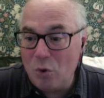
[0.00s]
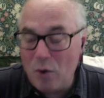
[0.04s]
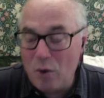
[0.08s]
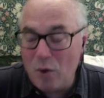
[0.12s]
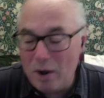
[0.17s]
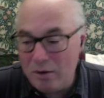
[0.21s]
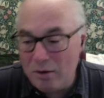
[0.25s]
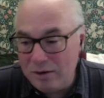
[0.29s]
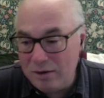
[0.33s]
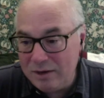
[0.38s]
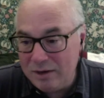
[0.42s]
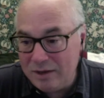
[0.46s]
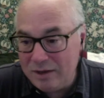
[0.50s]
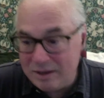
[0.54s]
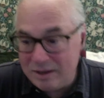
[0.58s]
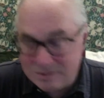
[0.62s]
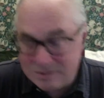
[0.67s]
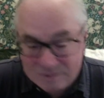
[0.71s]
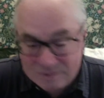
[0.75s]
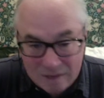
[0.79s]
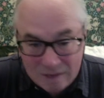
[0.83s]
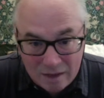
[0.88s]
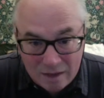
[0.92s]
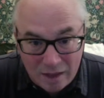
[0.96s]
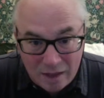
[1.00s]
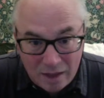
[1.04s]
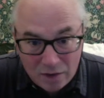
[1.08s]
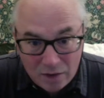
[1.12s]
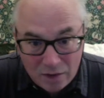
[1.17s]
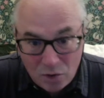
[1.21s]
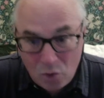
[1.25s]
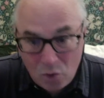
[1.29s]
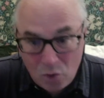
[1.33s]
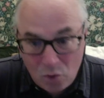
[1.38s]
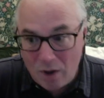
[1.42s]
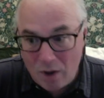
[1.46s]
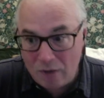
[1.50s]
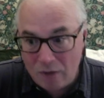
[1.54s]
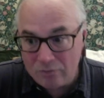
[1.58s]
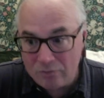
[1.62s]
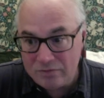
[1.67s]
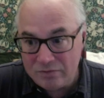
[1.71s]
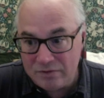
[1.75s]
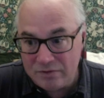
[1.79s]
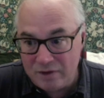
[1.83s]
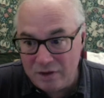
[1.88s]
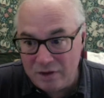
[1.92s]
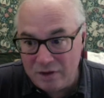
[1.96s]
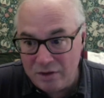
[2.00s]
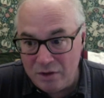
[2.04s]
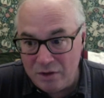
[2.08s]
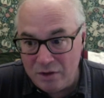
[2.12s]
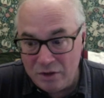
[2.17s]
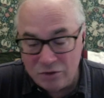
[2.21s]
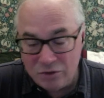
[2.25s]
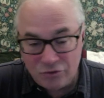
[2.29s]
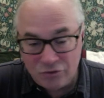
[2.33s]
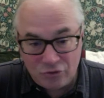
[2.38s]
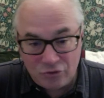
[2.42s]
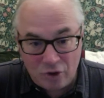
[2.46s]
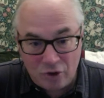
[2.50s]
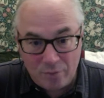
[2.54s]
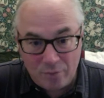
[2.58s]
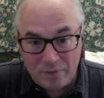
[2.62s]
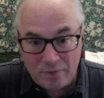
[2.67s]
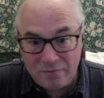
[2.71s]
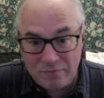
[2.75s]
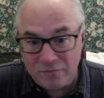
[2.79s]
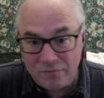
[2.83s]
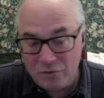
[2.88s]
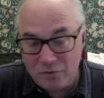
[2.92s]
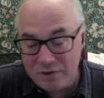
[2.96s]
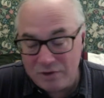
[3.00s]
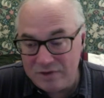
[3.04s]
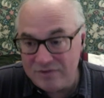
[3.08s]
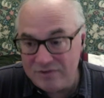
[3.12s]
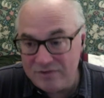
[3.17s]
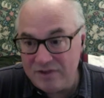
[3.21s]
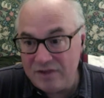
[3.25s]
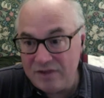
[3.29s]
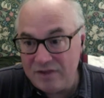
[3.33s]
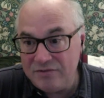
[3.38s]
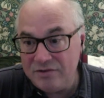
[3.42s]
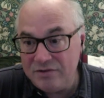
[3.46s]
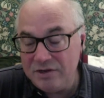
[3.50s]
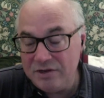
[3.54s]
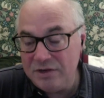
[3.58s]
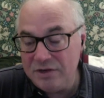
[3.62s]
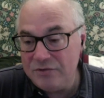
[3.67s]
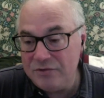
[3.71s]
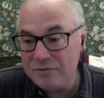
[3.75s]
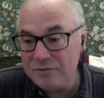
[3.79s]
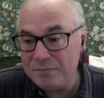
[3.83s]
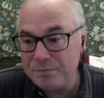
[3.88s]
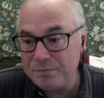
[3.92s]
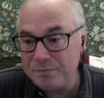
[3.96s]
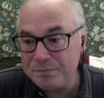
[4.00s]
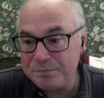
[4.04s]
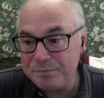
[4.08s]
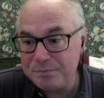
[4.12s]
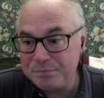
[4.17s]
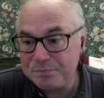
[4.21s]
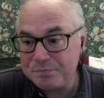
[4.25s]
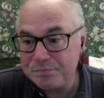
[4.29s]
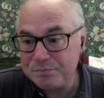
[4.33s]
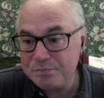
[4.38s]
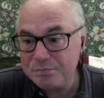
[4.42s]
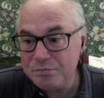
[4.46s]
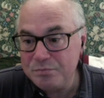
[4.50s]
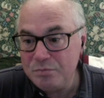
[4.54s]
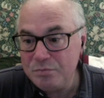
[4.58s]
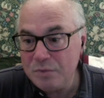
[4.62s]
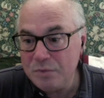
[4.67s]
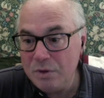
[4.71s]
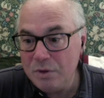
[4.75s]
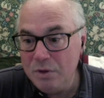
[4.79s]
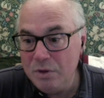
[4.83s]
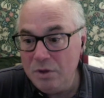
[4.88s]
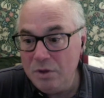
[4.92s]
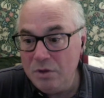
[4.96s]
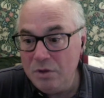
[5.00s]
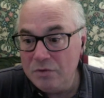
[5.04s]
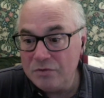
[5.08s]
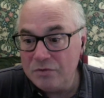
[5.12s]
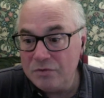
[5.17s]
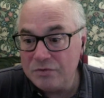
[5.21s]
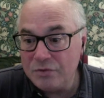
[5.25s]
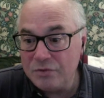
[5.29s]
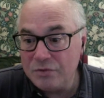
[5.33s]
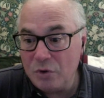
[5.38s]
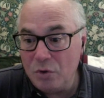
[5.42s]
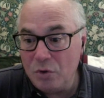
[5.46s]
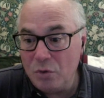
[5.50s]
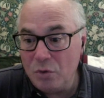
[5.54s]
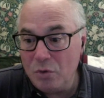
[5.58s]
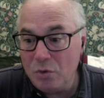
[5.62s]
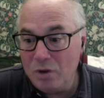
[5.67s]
out unless I, I go out uh, shopping for necessities. So